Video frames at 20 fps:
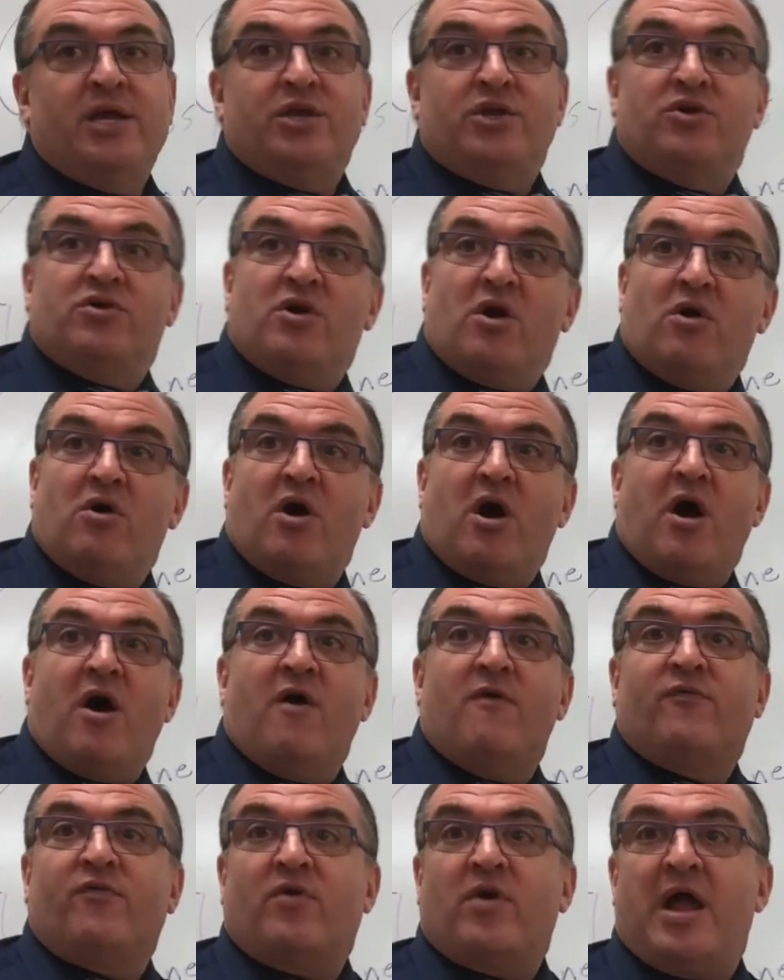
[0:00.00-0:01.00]
You go
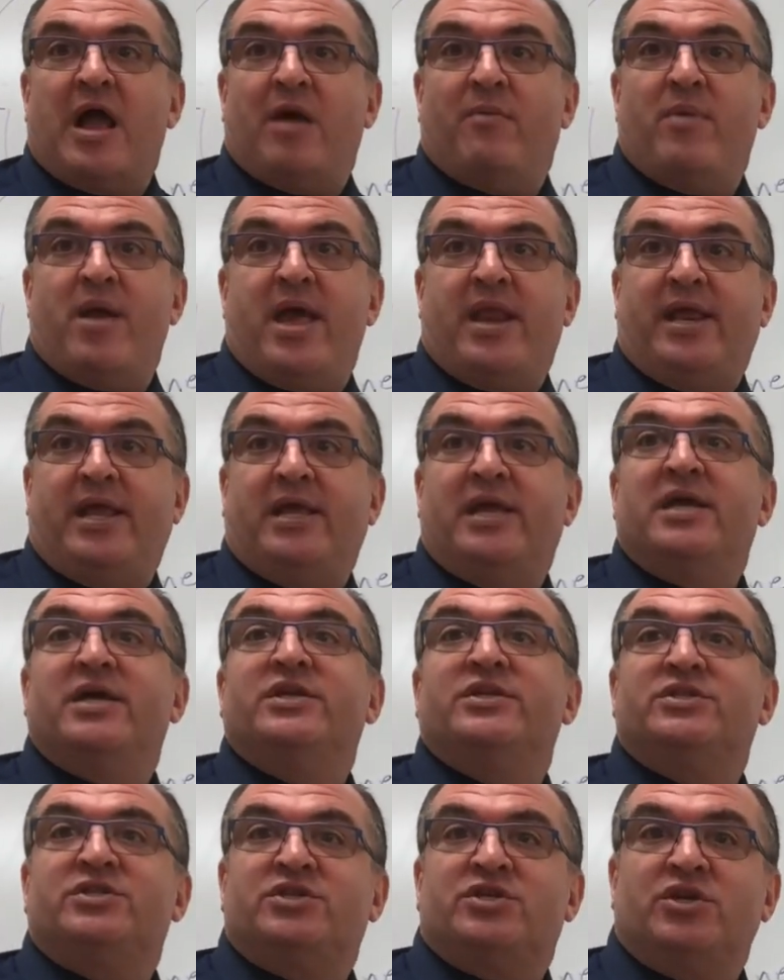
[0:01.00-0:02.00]
over how many?
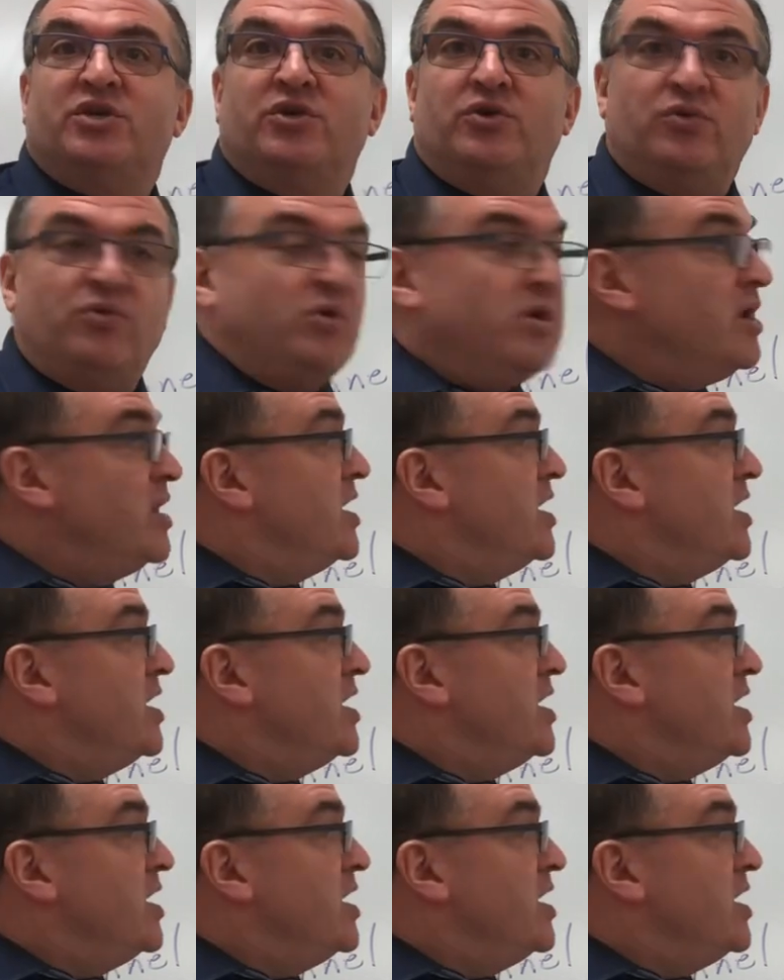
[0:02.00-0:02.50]
2.